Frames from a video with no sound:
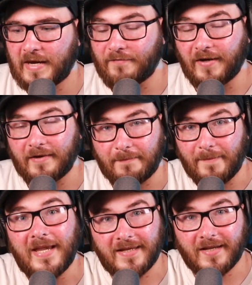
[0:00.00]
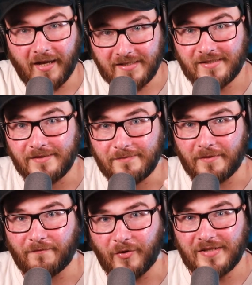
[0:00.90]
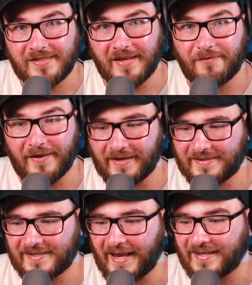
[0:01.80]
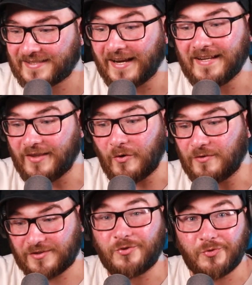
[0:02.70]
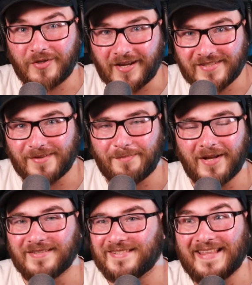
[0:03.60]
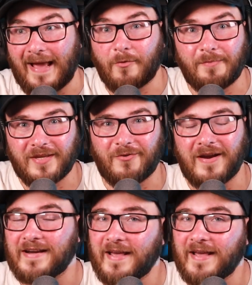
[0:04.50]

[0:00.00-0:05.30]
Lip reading: If I could make custom voice effects and assign those to the custom buttons, that would be great.